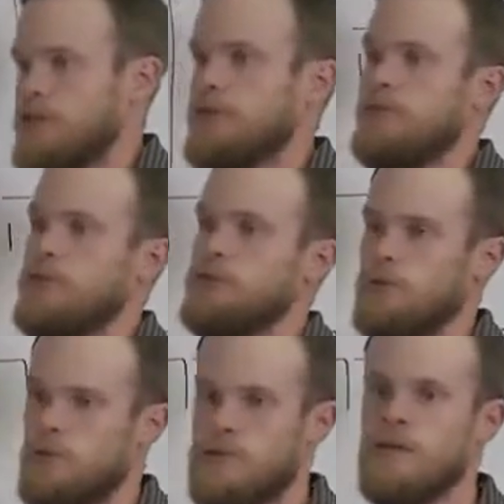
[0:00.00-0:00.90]

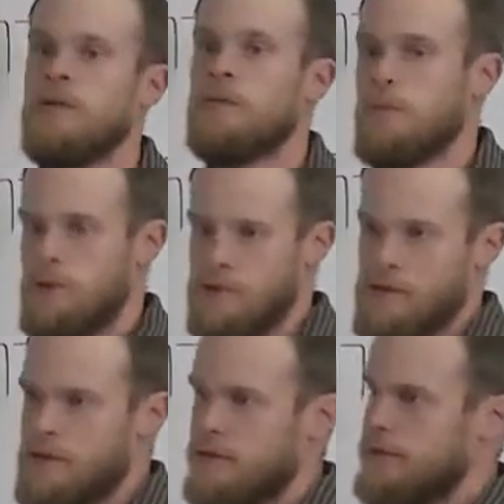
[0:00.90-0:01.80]
individual
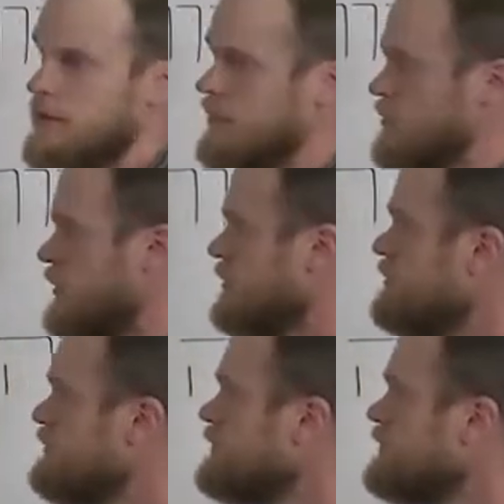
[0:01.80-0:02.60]
person in Israel.